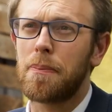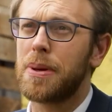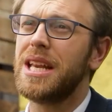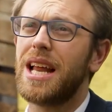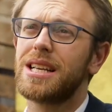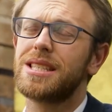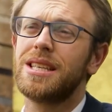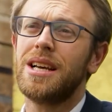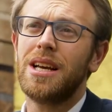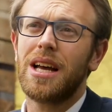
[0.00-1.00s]
peanuts,
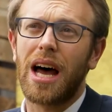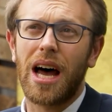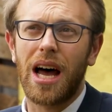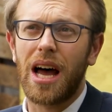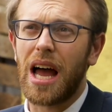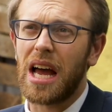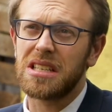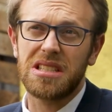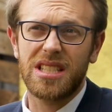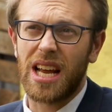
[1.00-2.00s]

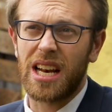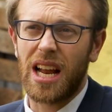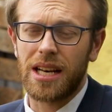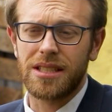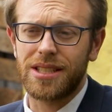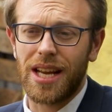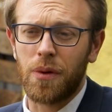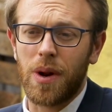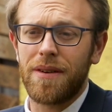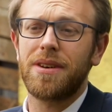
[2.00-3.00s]
and
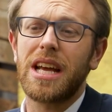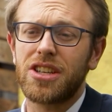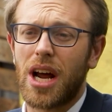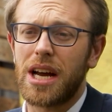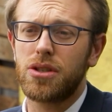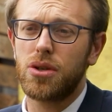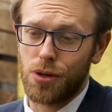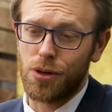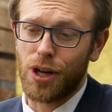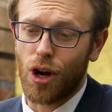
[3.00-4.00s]
whenever they try
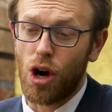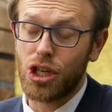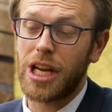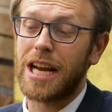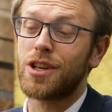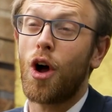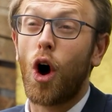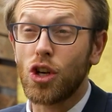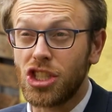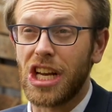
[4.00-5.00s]
to negotiate
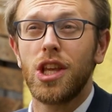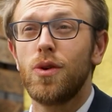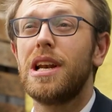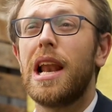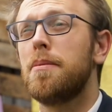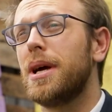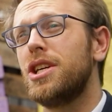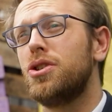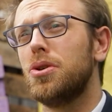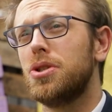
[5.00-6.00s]
on genuine labor
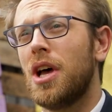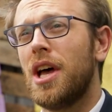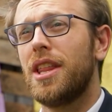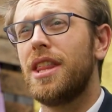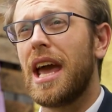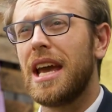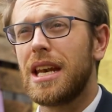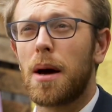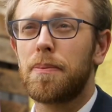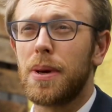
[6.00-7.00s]
issues, they
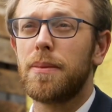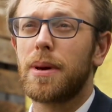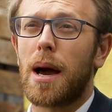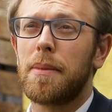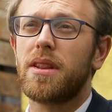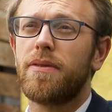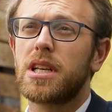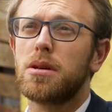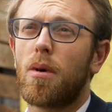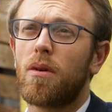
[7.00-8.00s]
end up becoming the
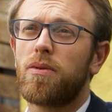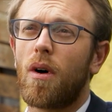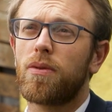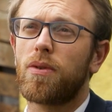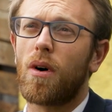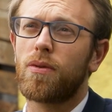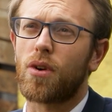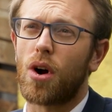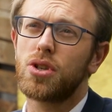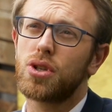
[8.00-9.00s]
victim of
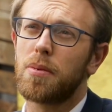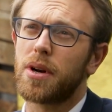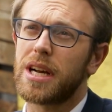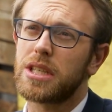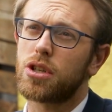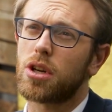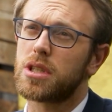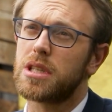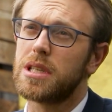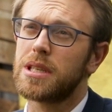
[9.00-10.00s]
gross human rights
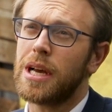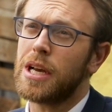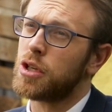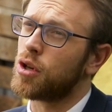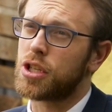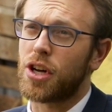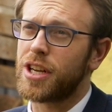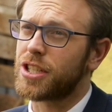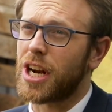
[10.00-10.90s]
atrocities. So it's a real